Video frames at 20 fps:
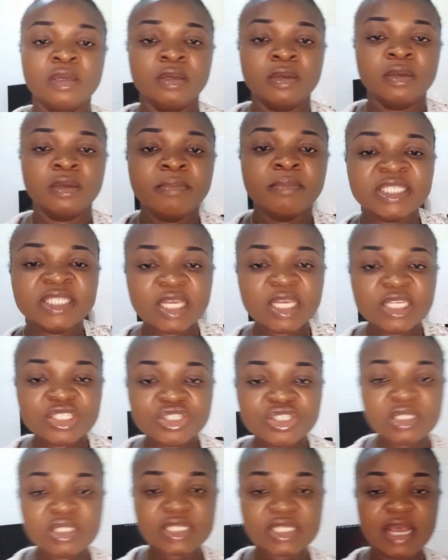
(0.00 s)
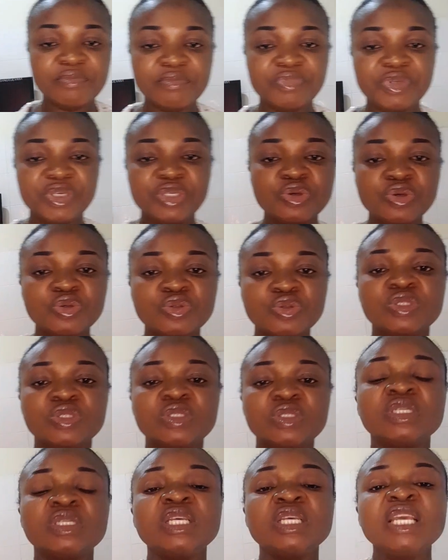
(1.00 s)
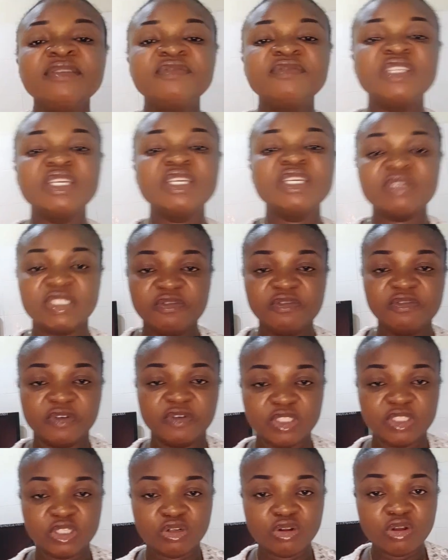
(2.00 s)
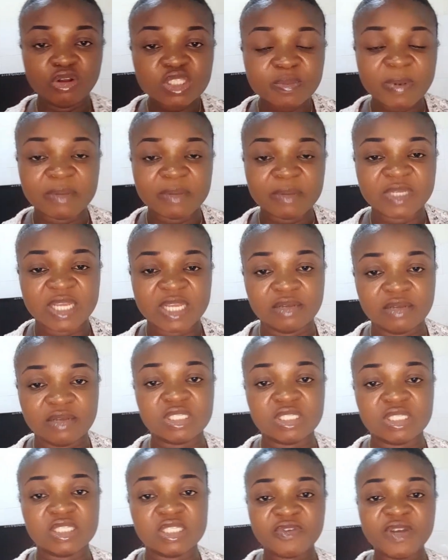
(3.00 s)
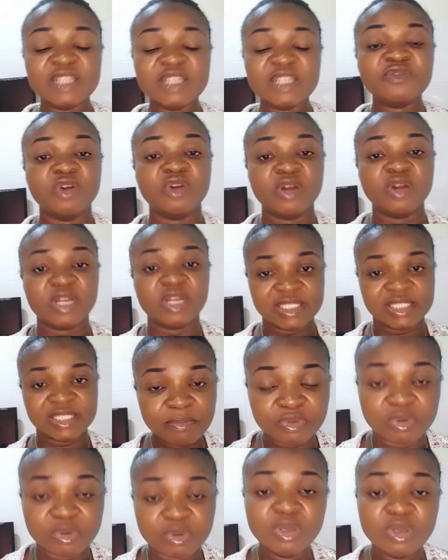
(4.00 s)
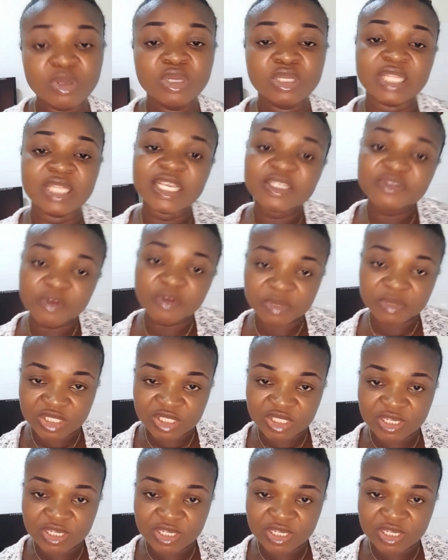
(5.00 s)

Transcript: Medications can be used if the reason for the low sperm count is found, for example, that is from sexually